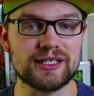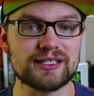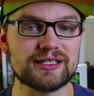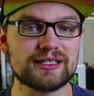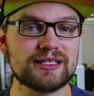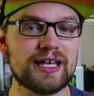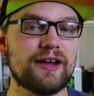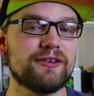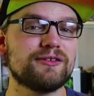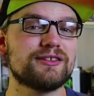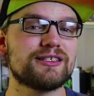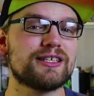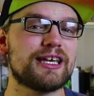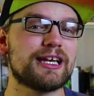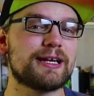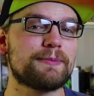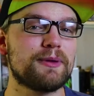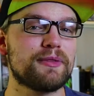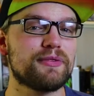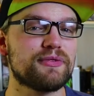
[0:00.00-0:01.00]
it sounds
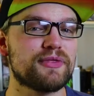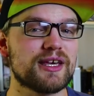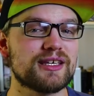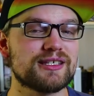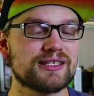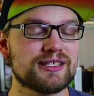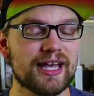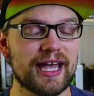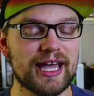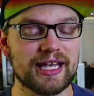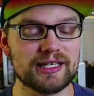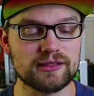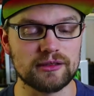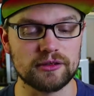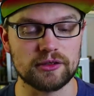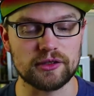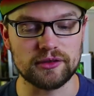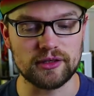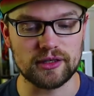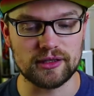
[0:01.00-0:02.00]
like Bethesda has
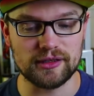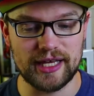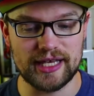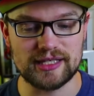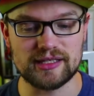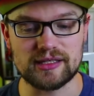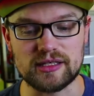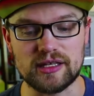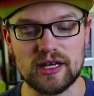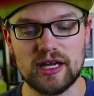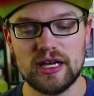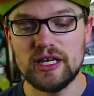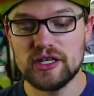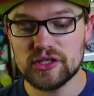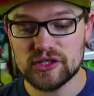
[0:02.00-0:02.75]
learned their lesson.